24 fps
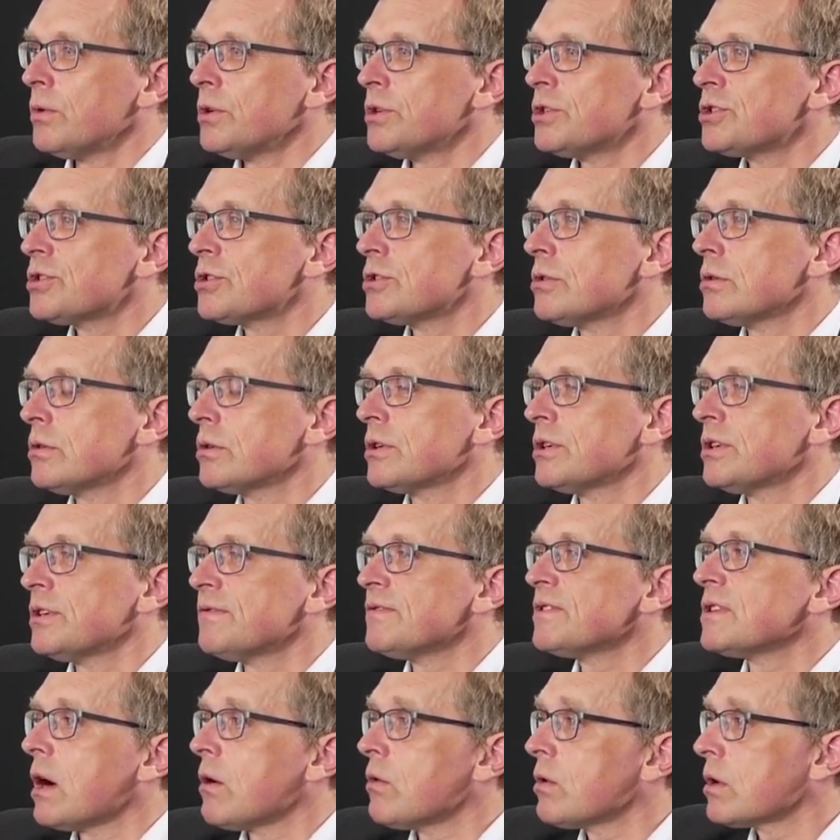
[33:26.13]
which
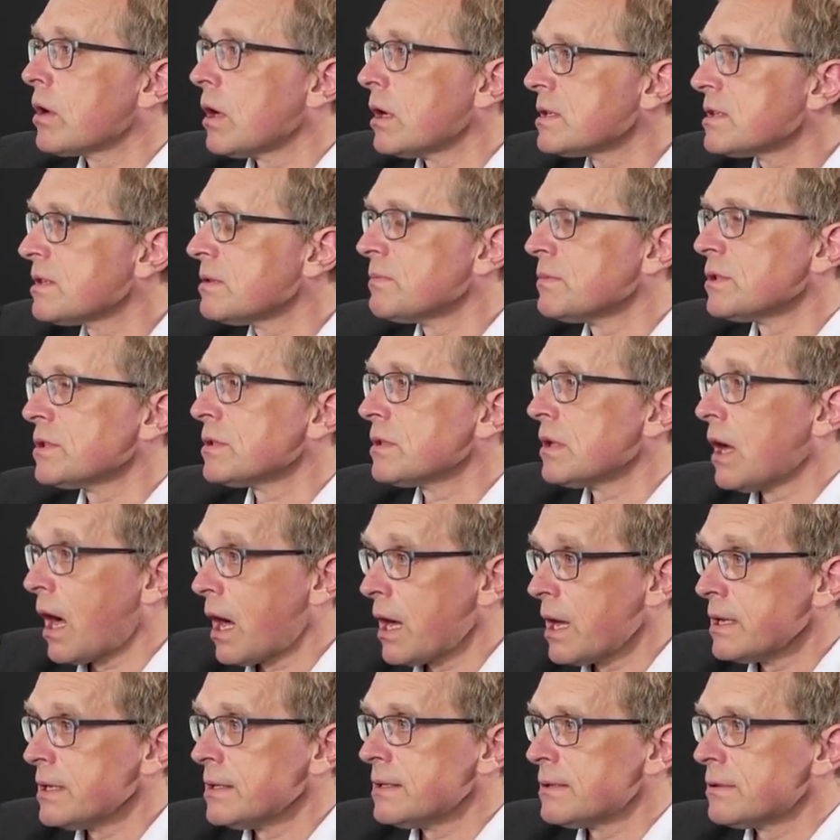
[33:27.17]
gives our customers
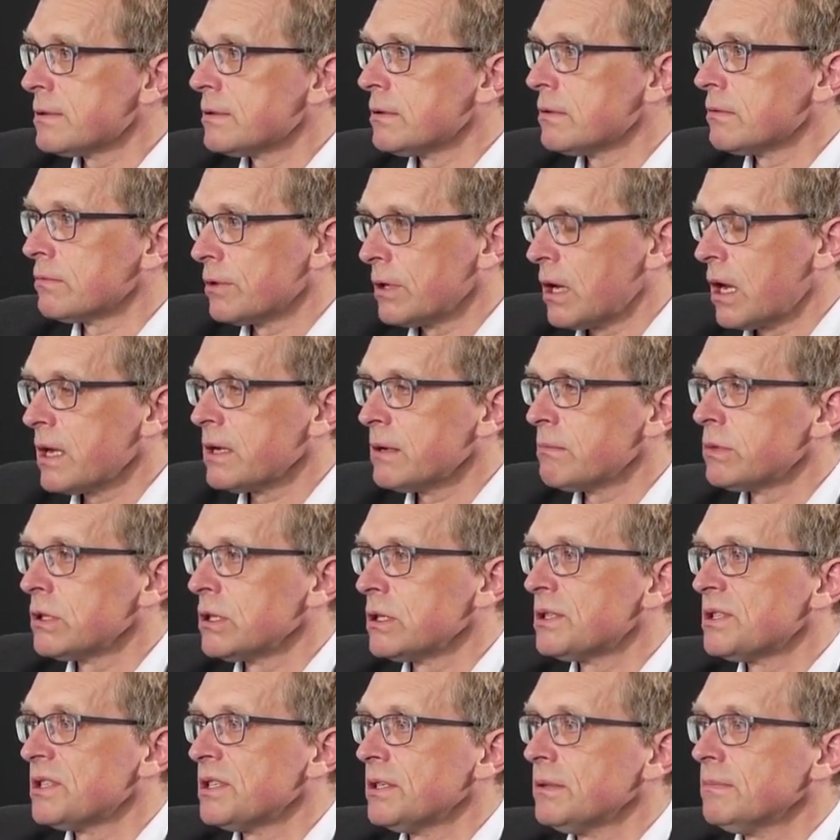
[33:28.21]
the highest
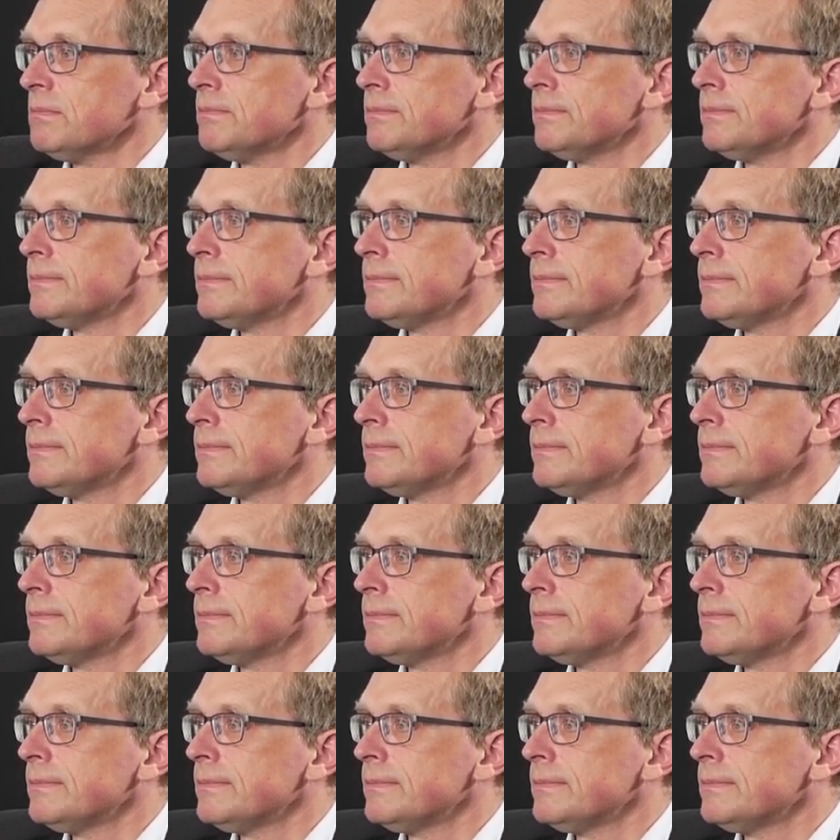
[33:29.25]
reliability.